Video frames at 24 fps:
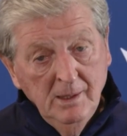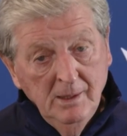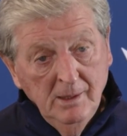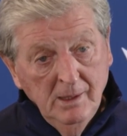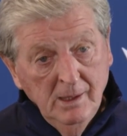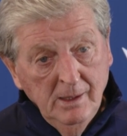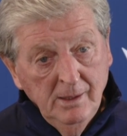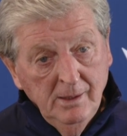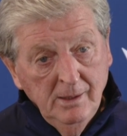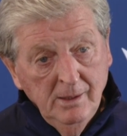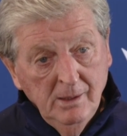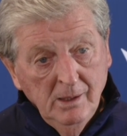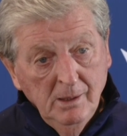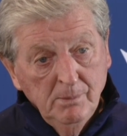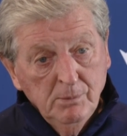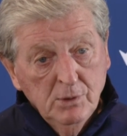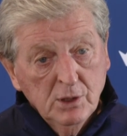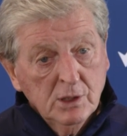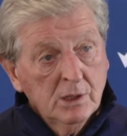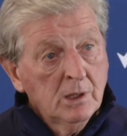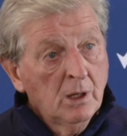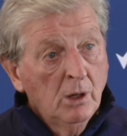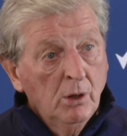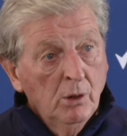and I'm
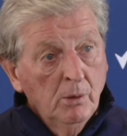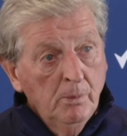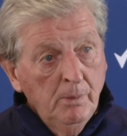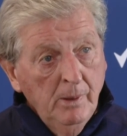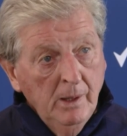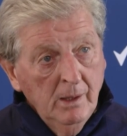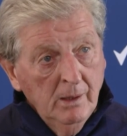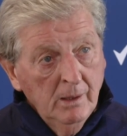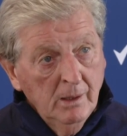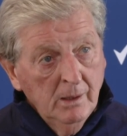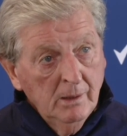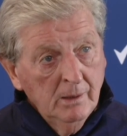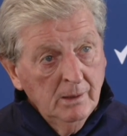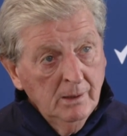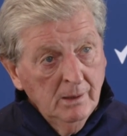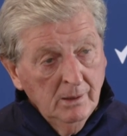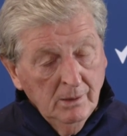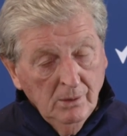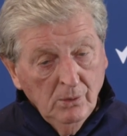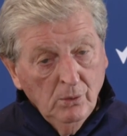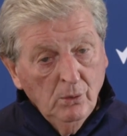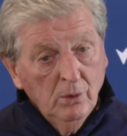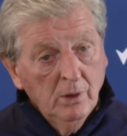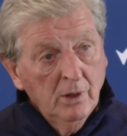just hoping that
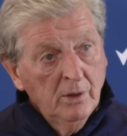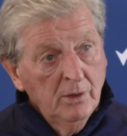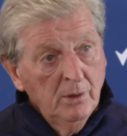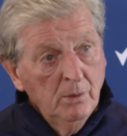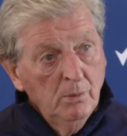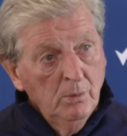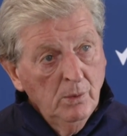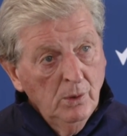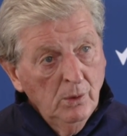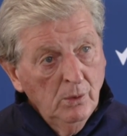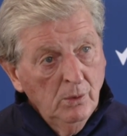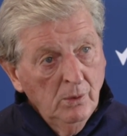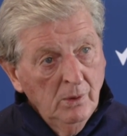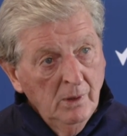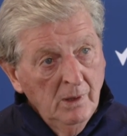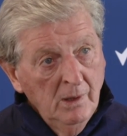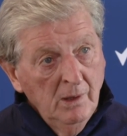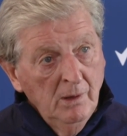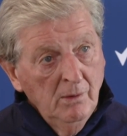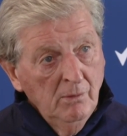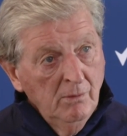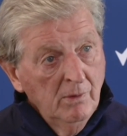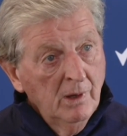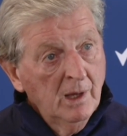all of them will
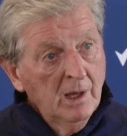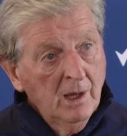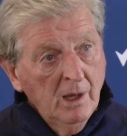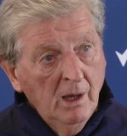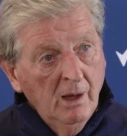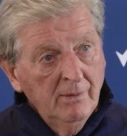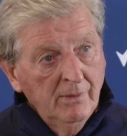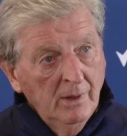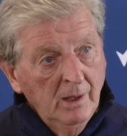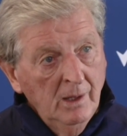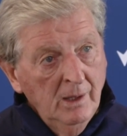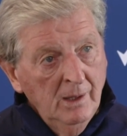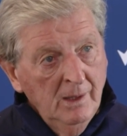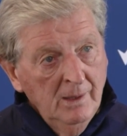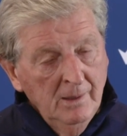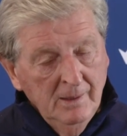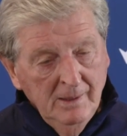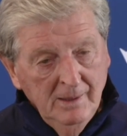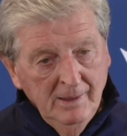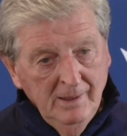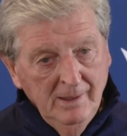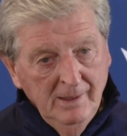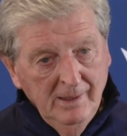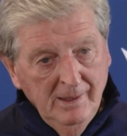recover
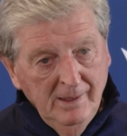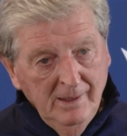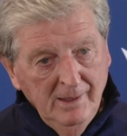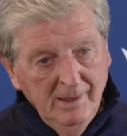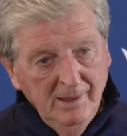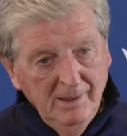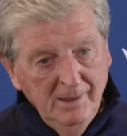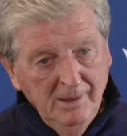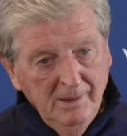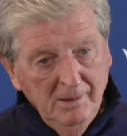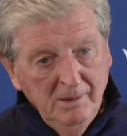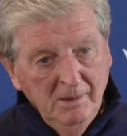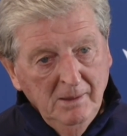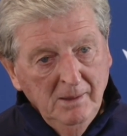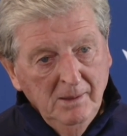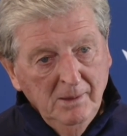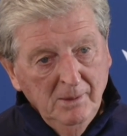uh,